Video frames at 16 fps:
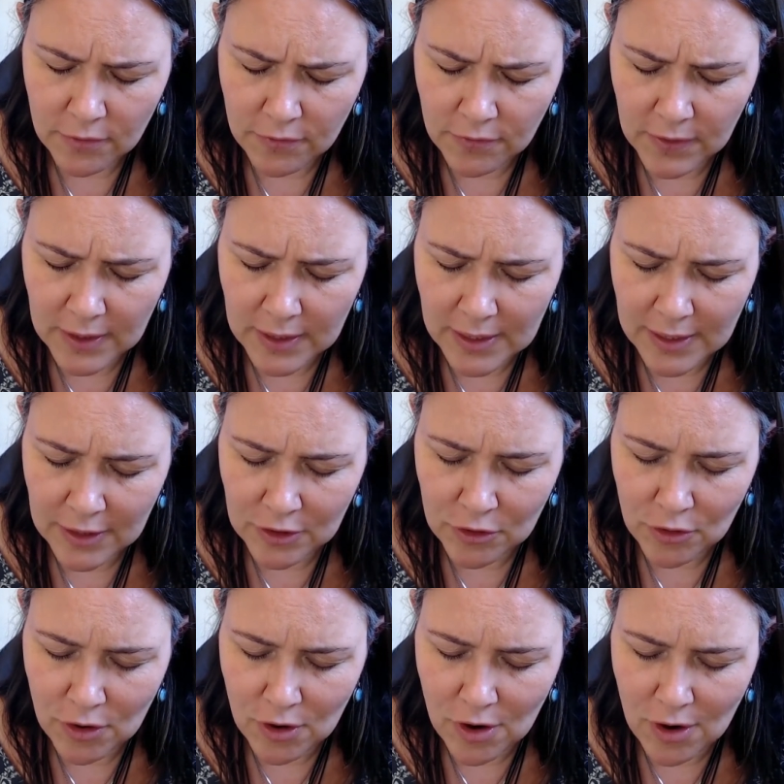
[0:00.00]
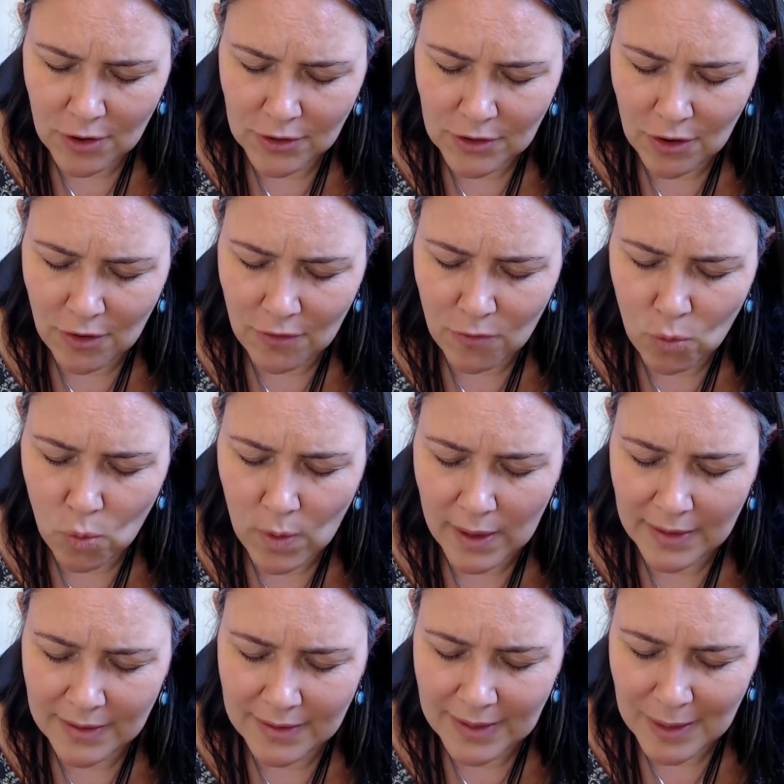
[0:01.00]
feeling in your heart of
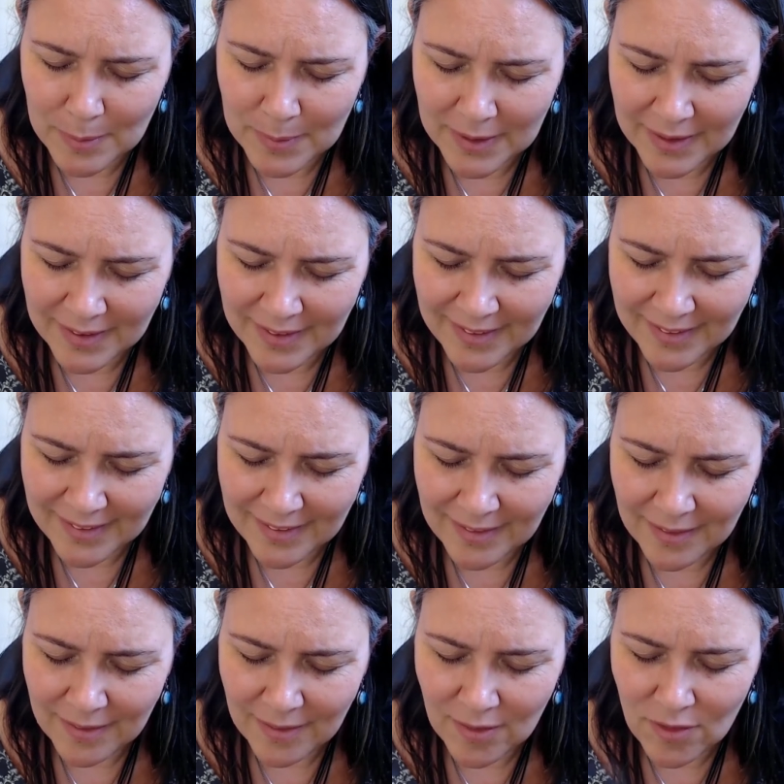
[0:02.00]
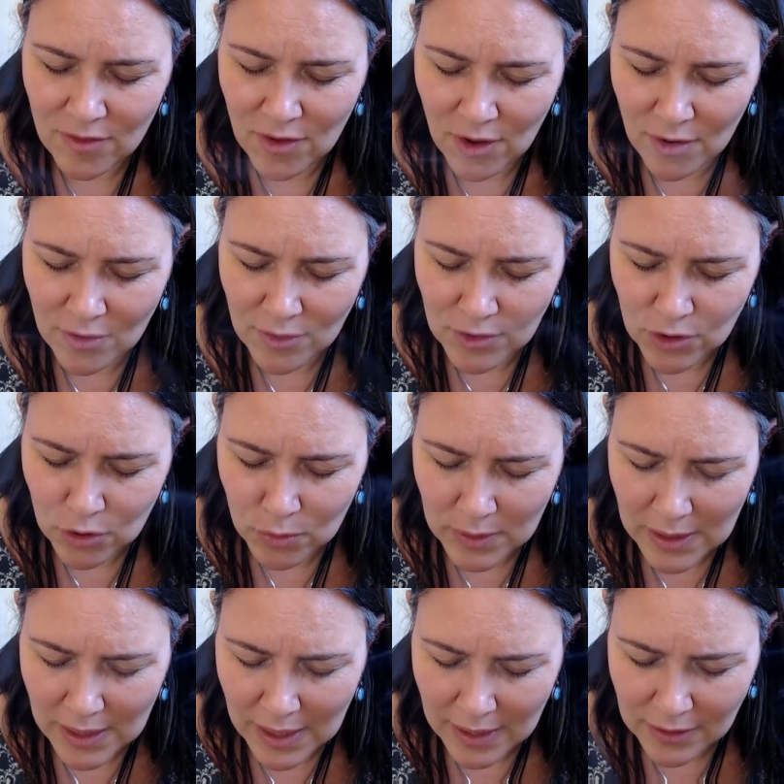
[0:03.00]
welcoming those who
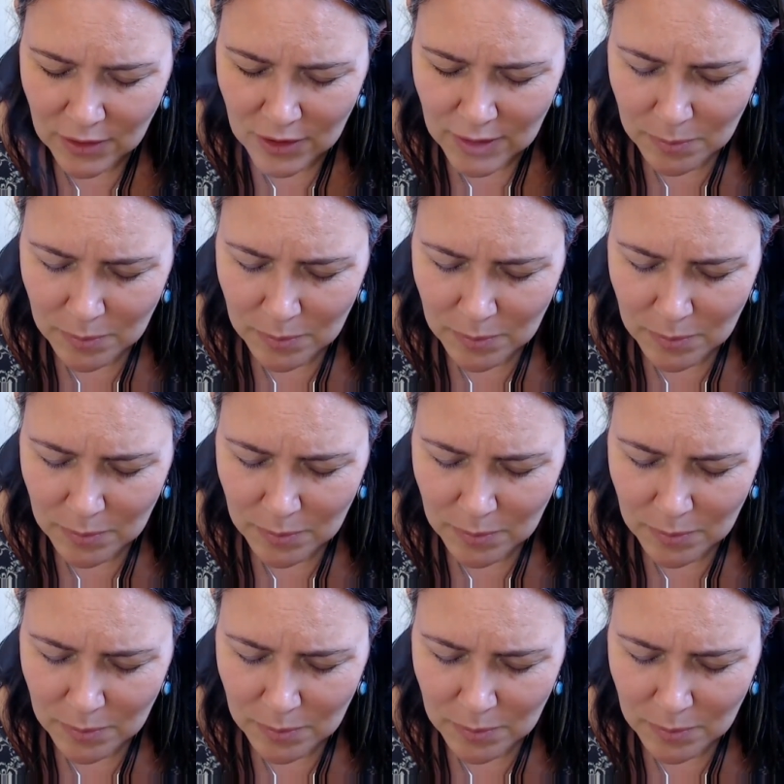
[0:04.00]
would like